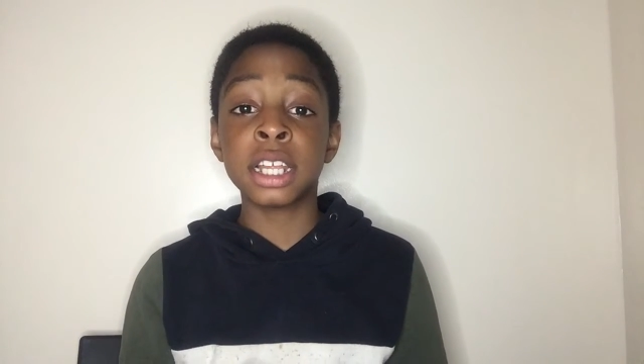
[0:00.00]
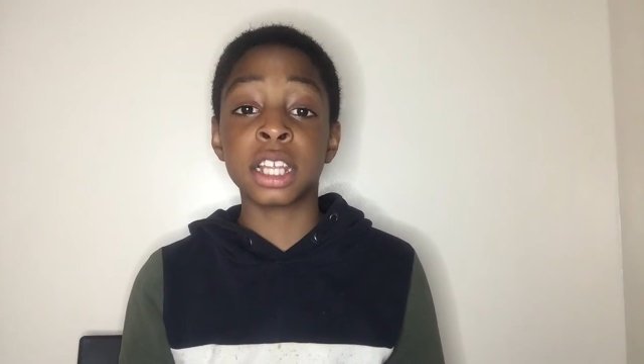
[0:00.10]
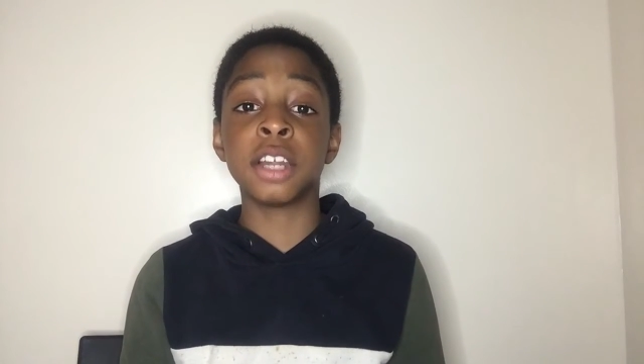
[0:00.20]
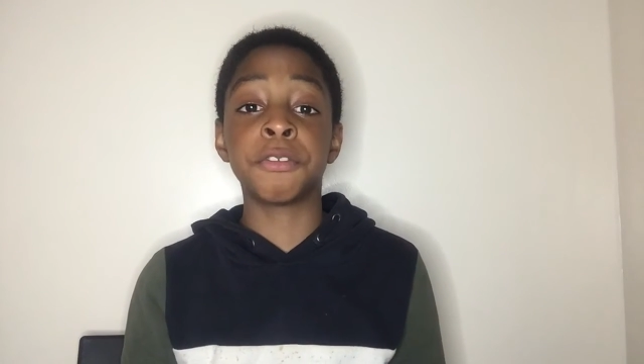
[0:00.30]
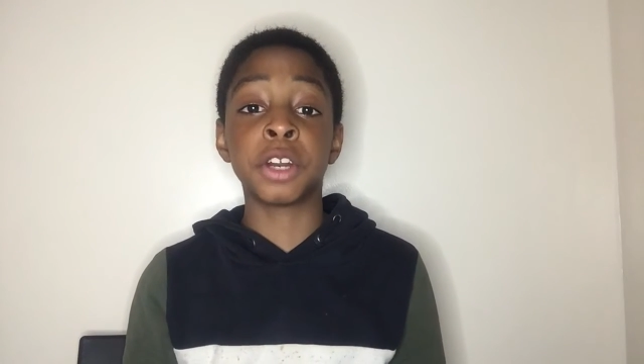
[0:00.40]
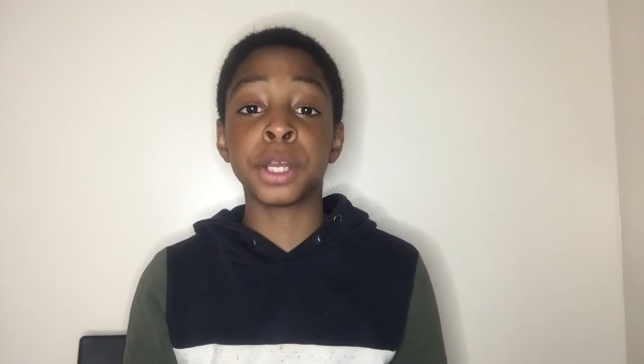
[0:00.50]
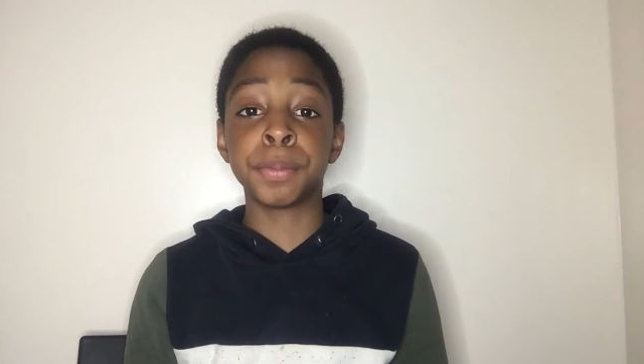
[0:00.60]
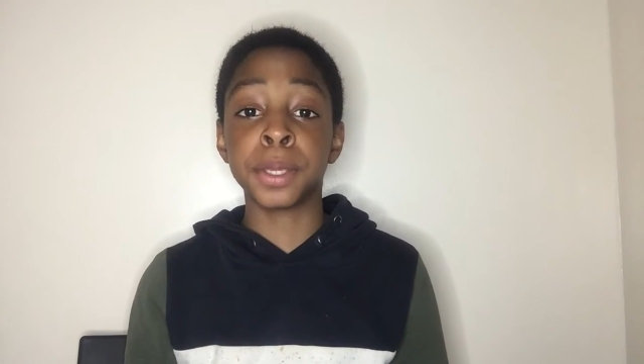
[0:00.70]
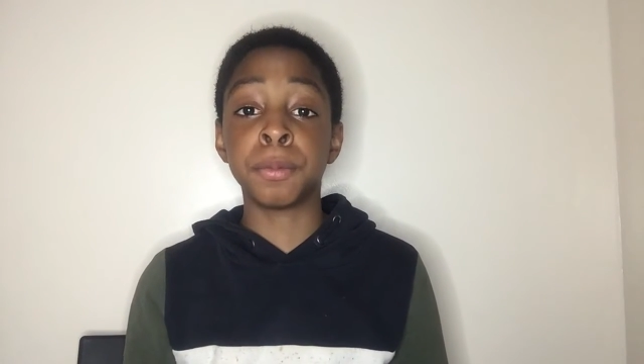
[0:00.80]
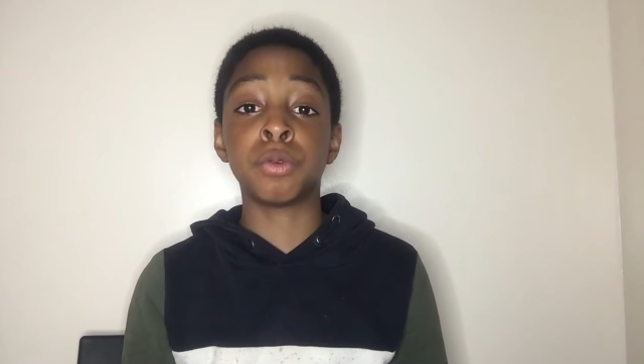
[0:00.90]
delivering
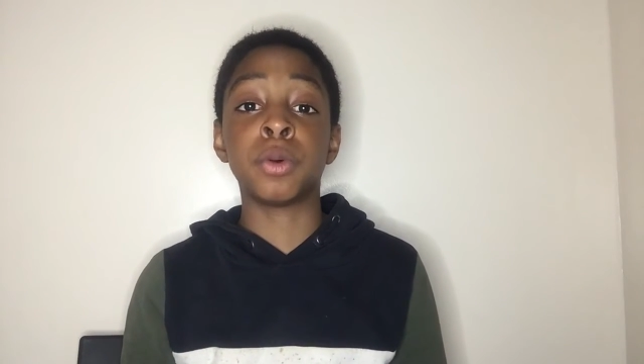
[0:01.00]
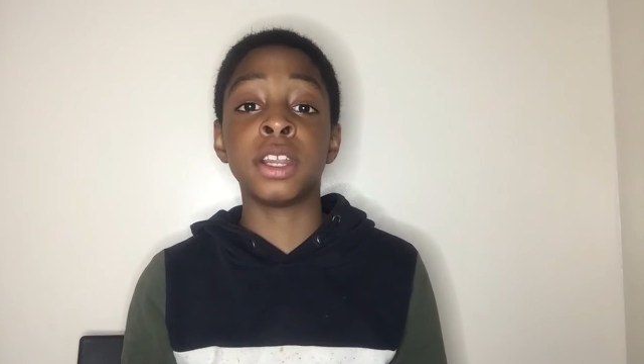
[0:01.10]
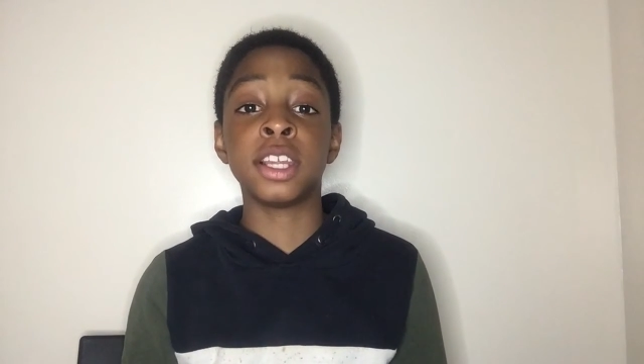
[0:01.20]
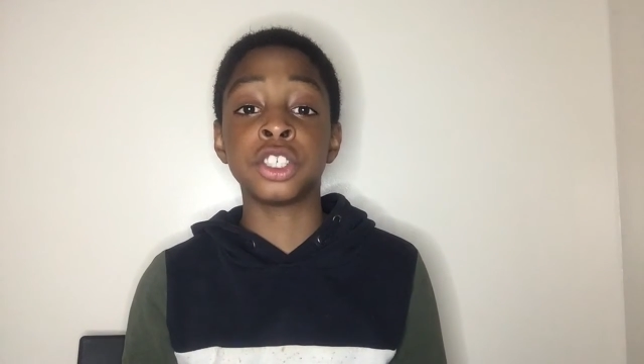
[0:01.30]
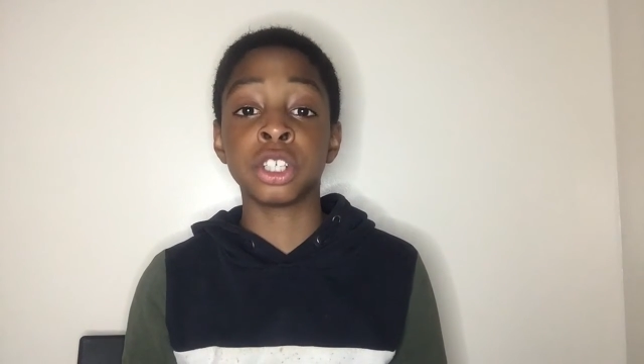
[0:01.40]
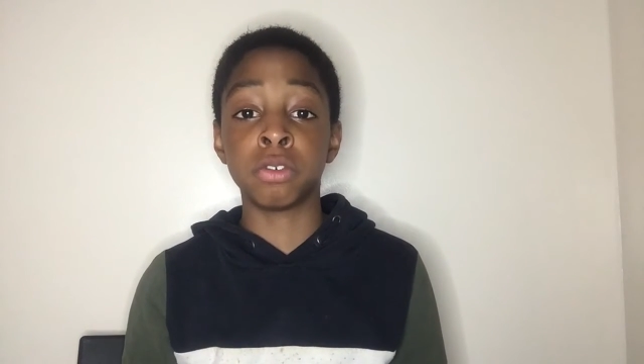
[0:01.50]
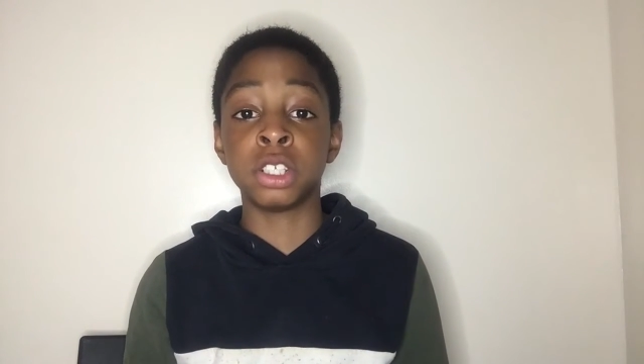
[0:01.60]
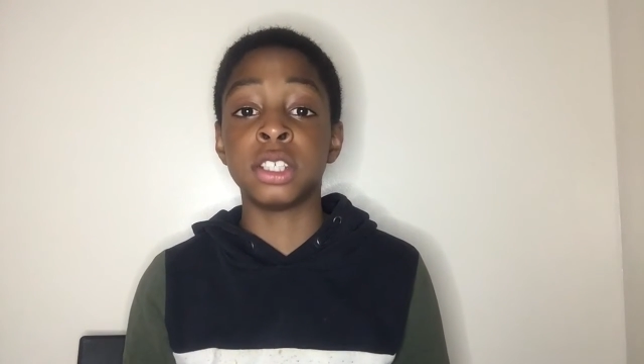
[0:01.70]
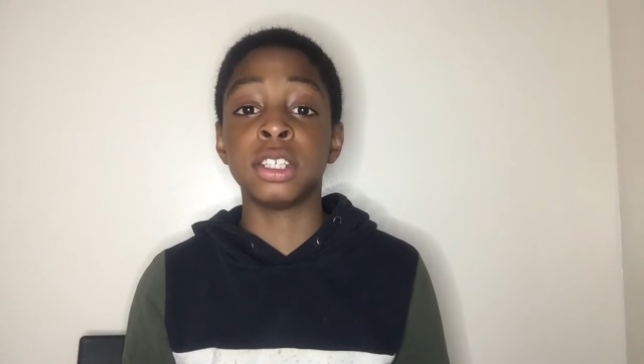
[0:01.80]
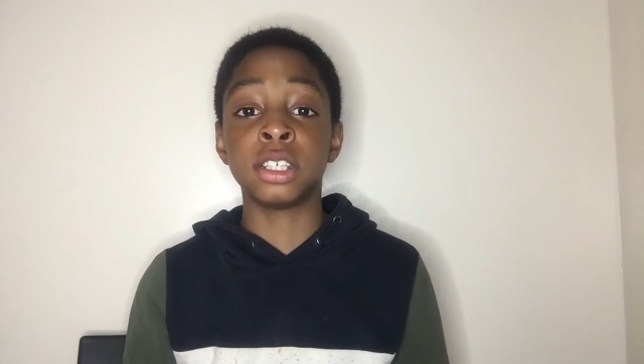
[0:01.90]
people when they show
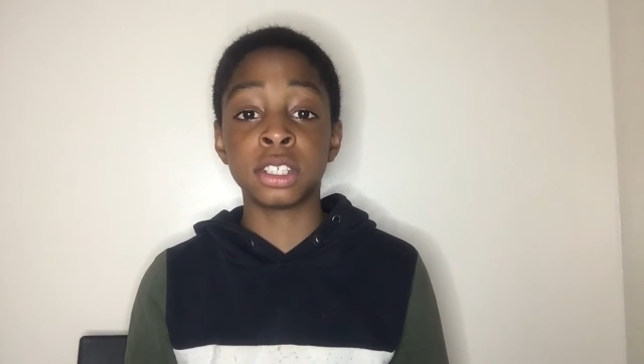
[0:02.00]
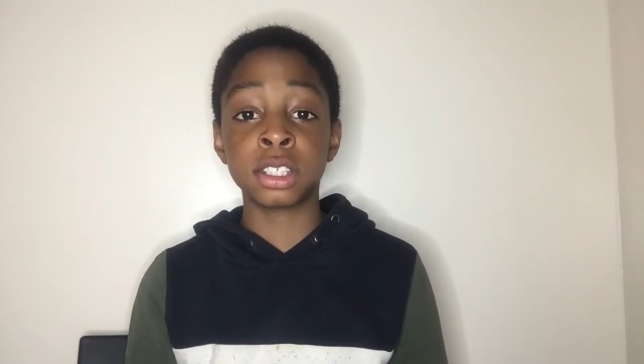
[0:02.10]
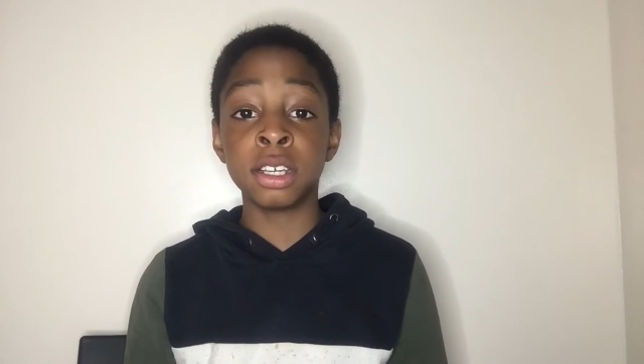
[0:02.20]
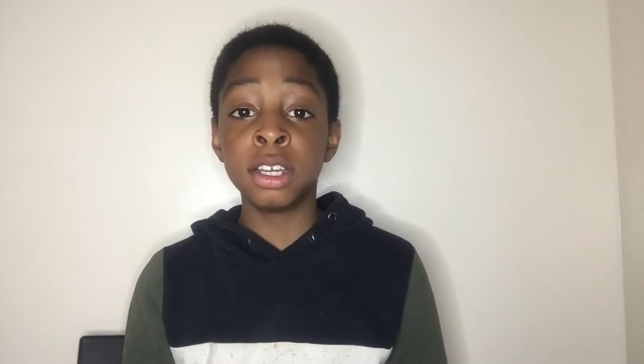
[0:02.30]
resilience.